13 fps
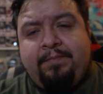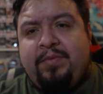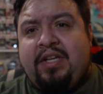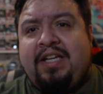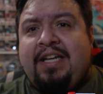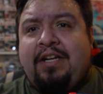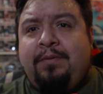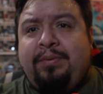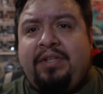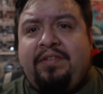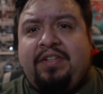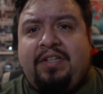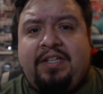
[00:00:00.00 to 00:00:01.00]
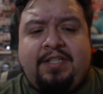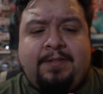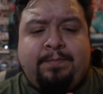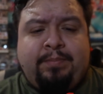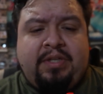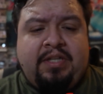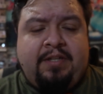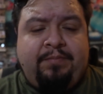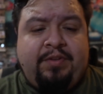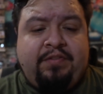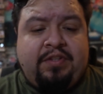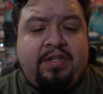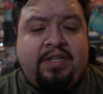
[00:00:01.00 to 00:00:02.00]
Again, I don't believe there is, but
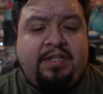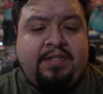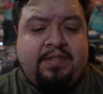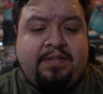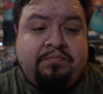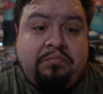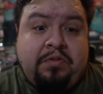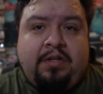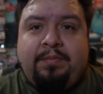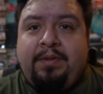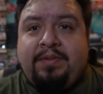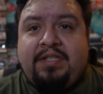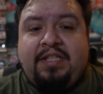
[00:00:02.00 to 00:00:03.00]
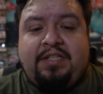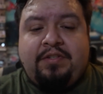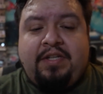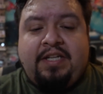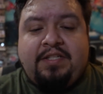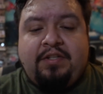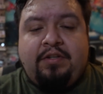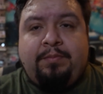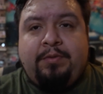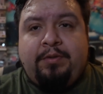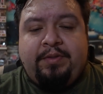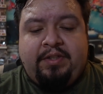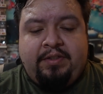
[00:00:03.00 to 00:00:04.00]
if there is, I'll be able to let you guys know in a
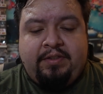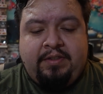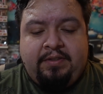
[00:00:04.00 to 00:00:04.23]
moment.